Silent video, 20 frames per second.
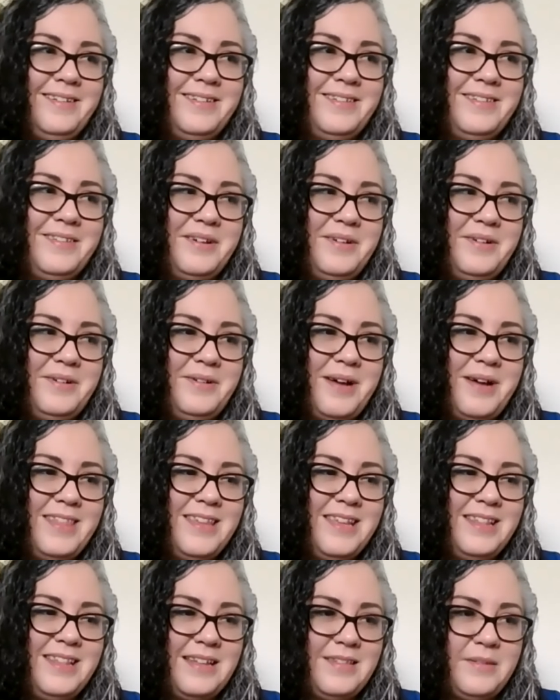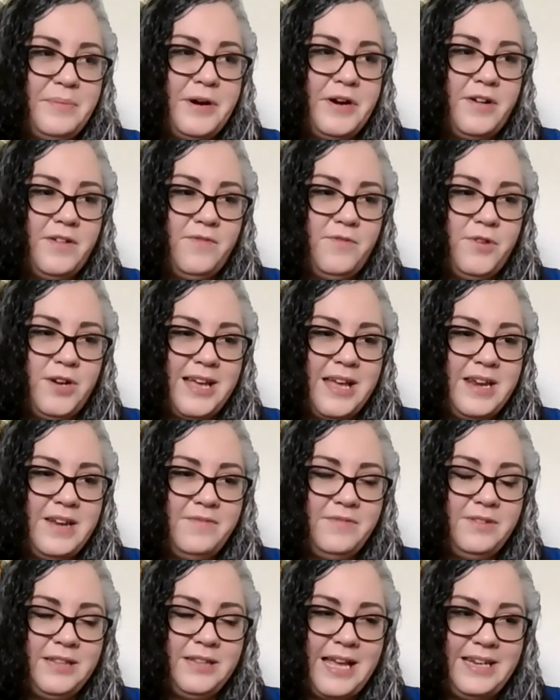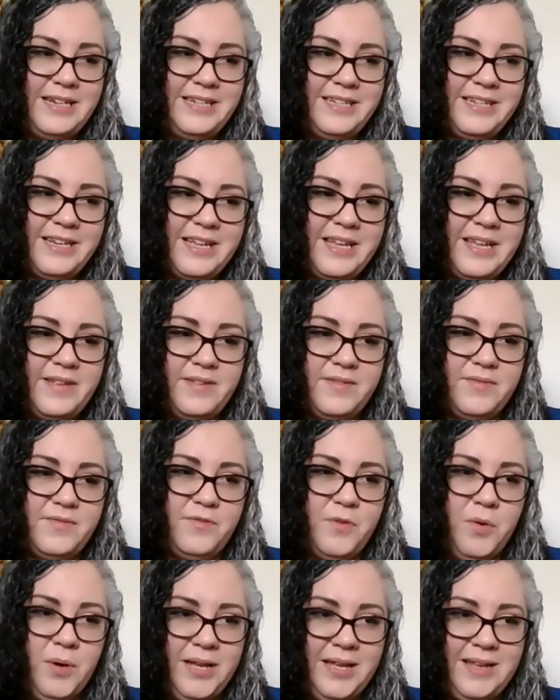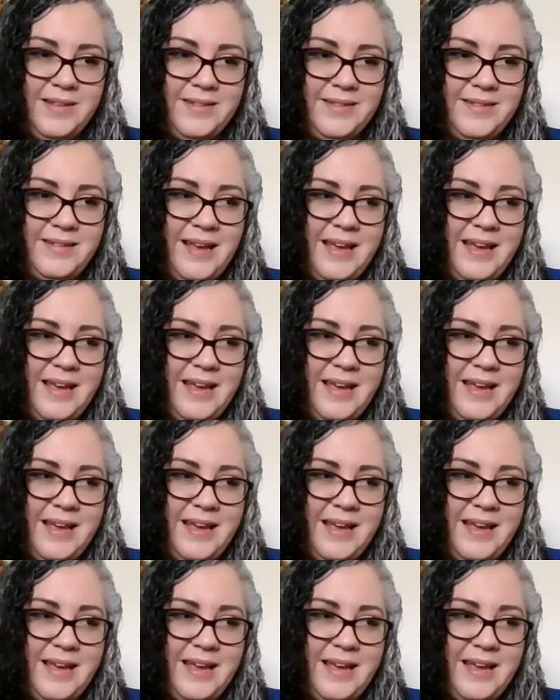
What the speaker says: So I think that's part of what kind of led to his voice.